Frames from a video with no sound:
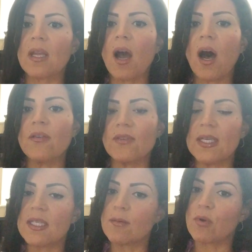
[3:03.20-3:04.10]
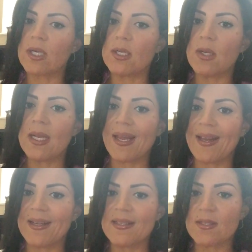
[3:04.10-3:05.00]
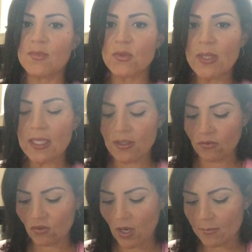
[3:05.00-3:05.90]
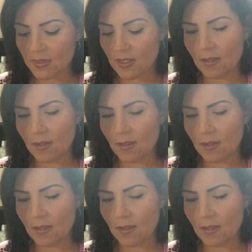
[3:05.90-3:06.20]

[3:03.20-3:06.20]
coffee in the morning, and I added some sweet leaf drops.